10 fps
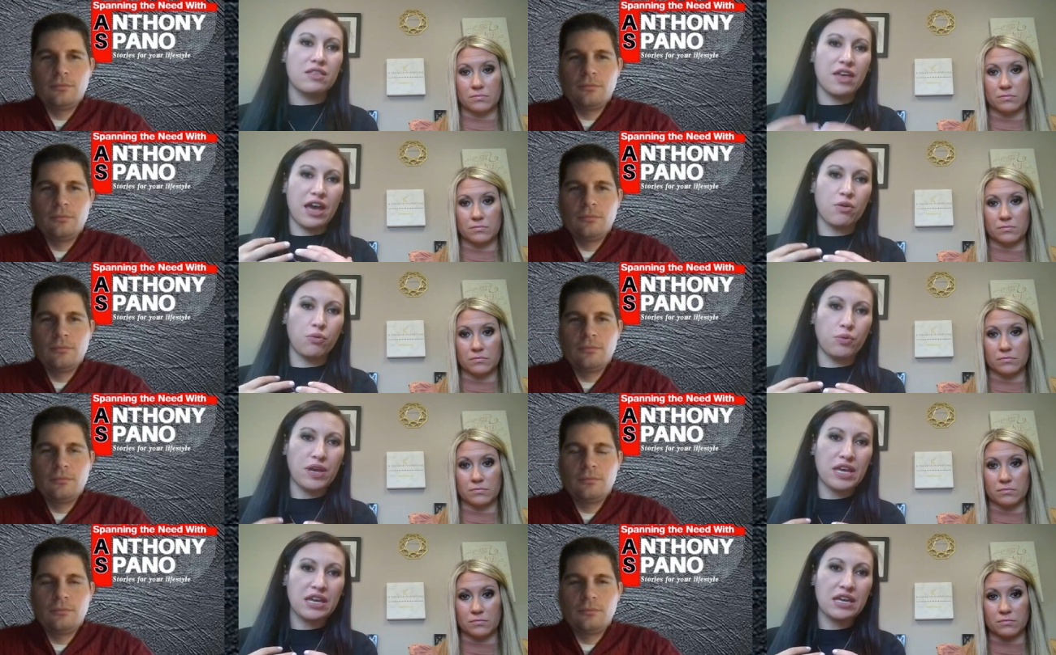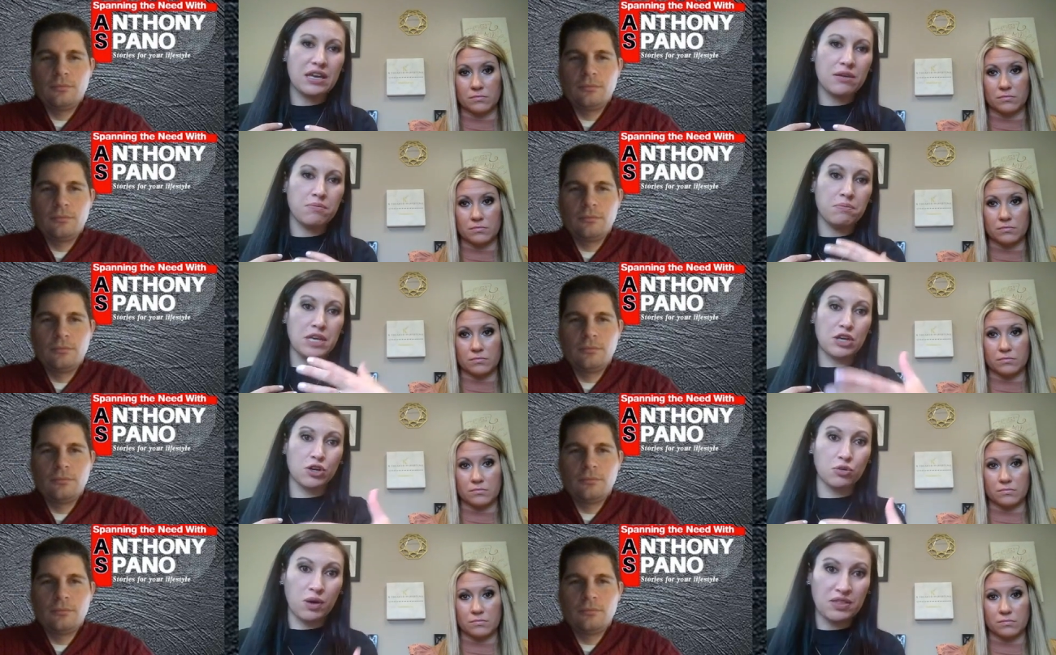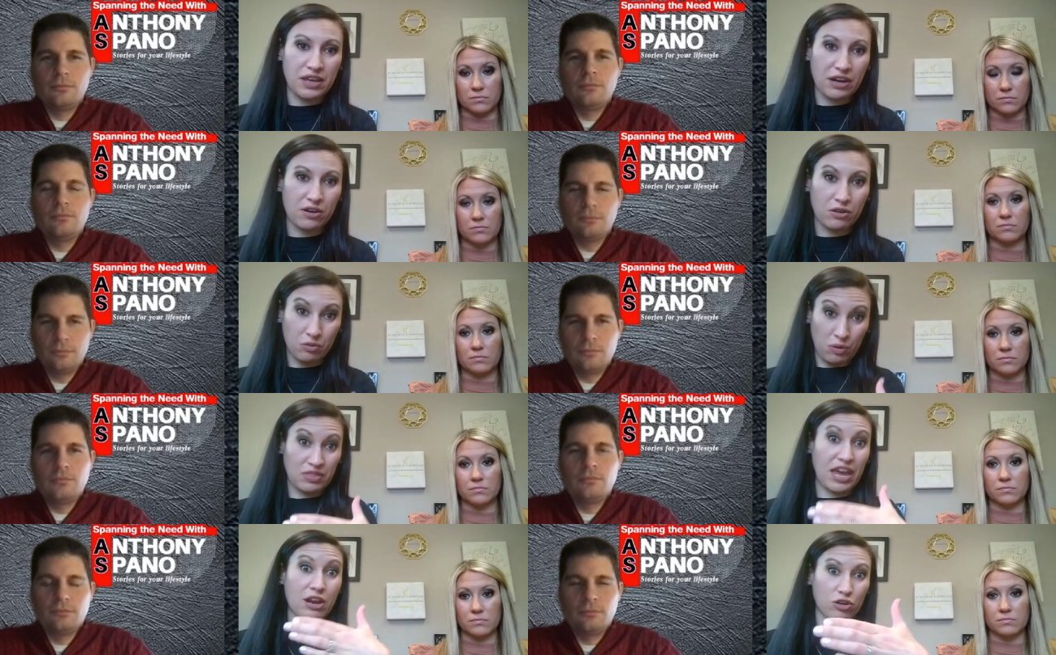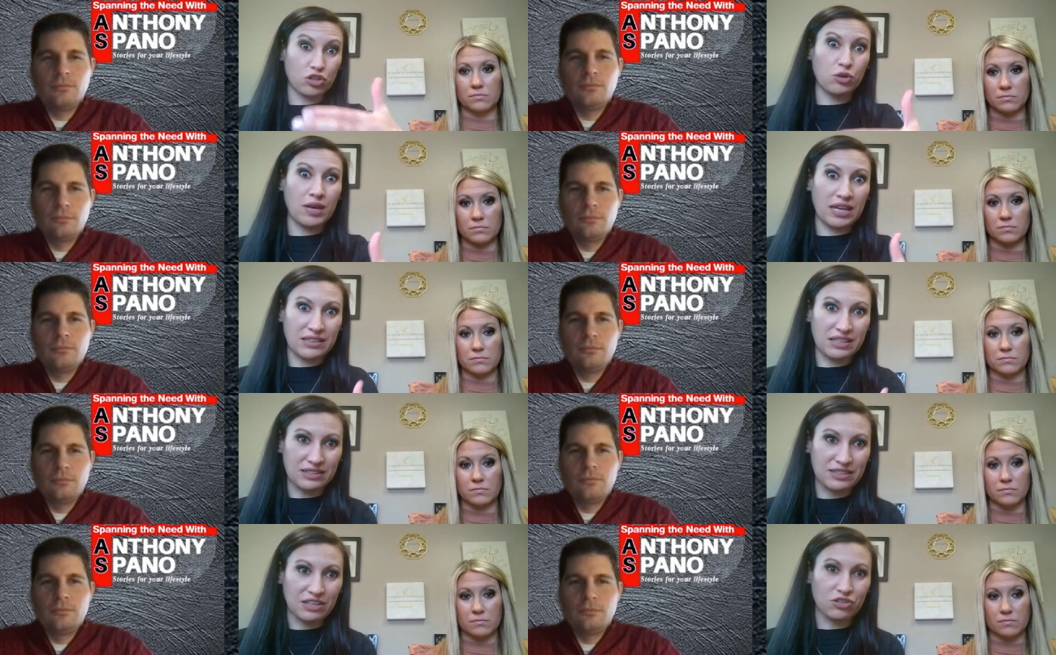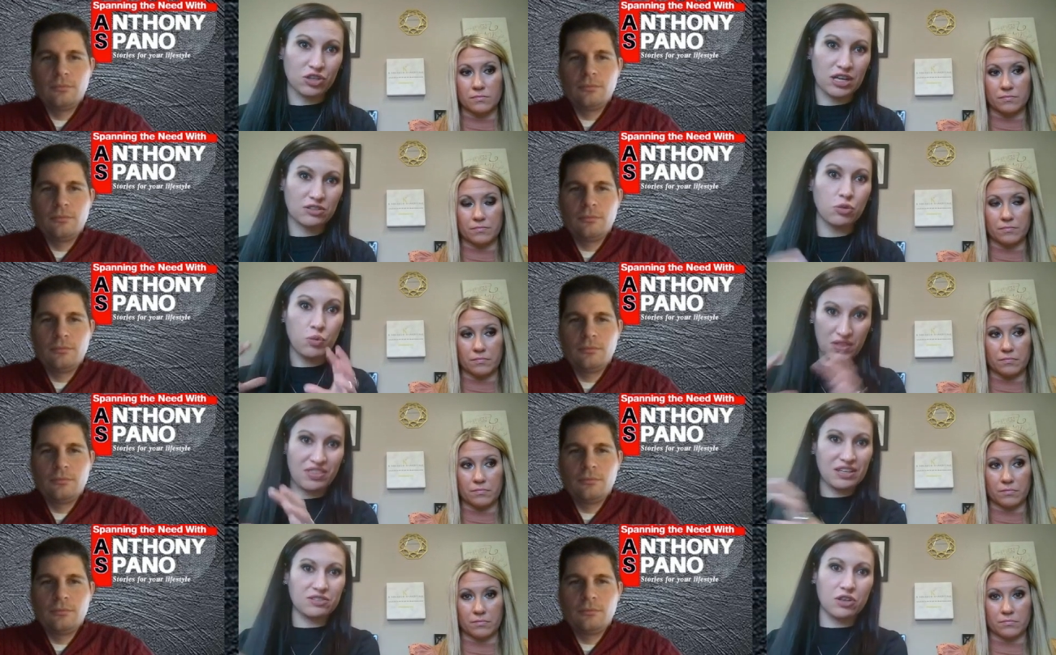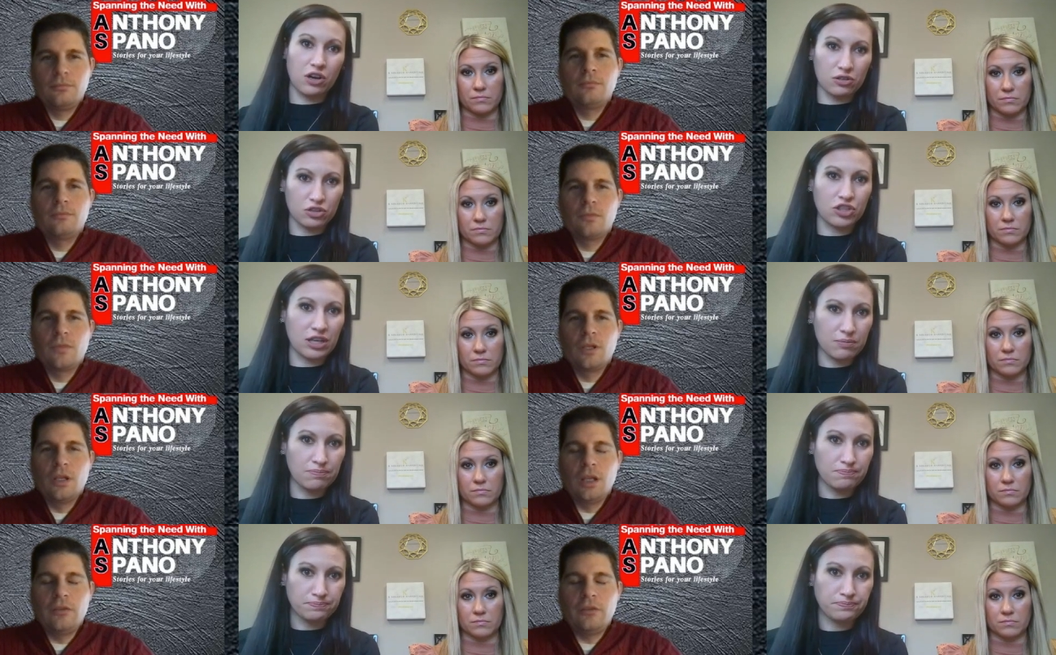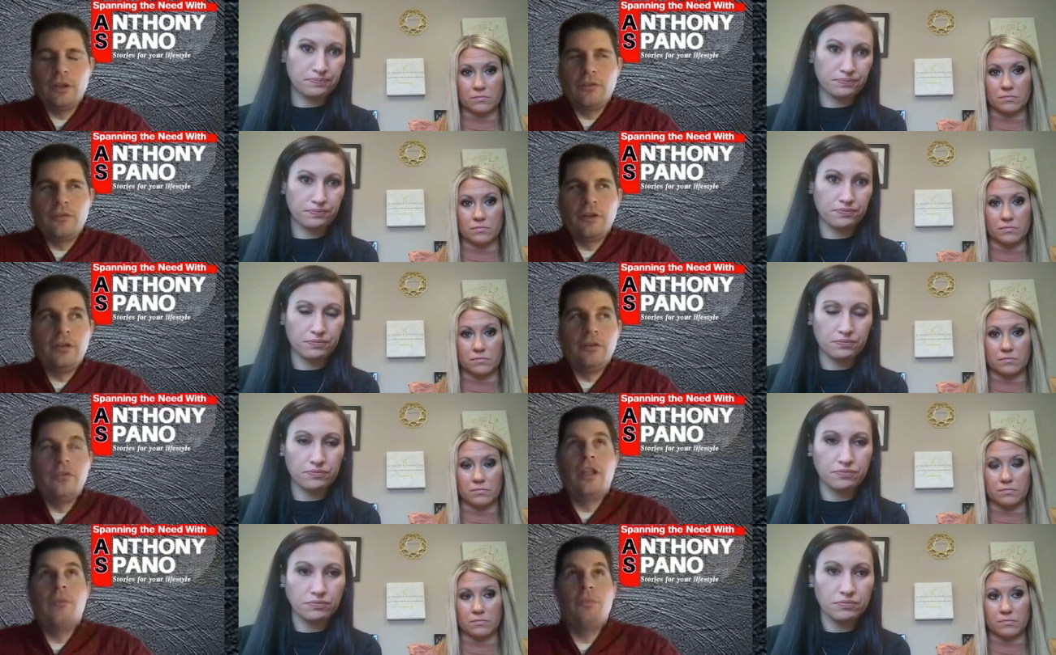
Speaker 1: that we mirror what they are doing in these districts with this scholarship.
Speaker 2: It's funny you say that,